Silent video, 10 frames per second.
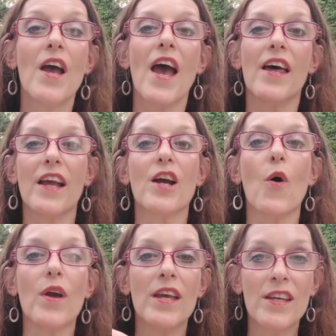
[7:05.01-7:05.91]
and I
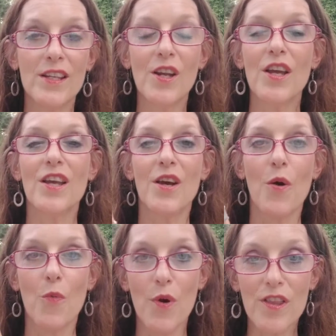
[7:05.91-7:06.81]
go in
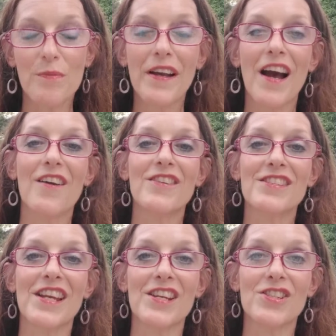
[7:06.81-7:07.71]
with my
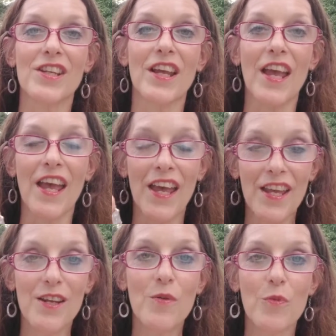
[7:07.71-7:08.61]
conversation
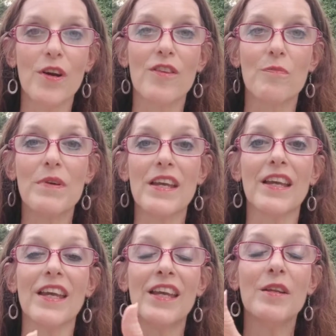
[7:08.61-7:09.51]
and with being
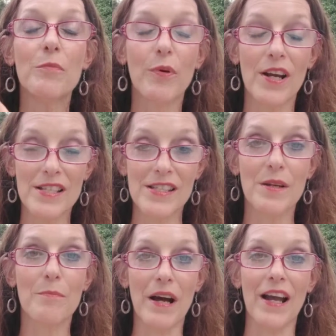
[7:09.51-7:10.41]
in present
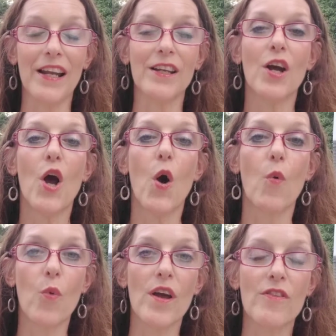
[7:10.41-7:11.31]
mind
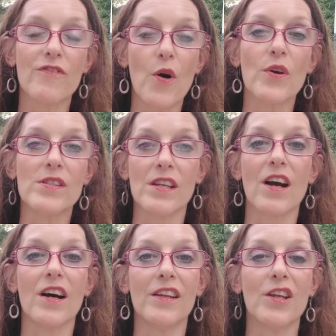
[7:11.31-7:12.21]
with focusing
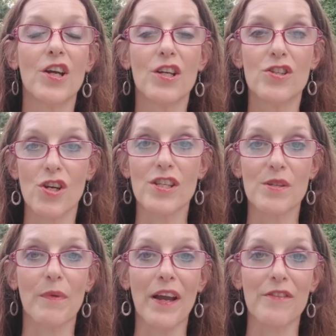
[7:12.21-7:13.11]
on just
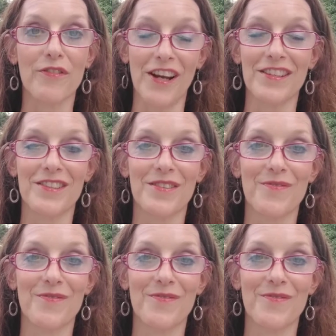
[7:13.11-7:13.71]
my friend.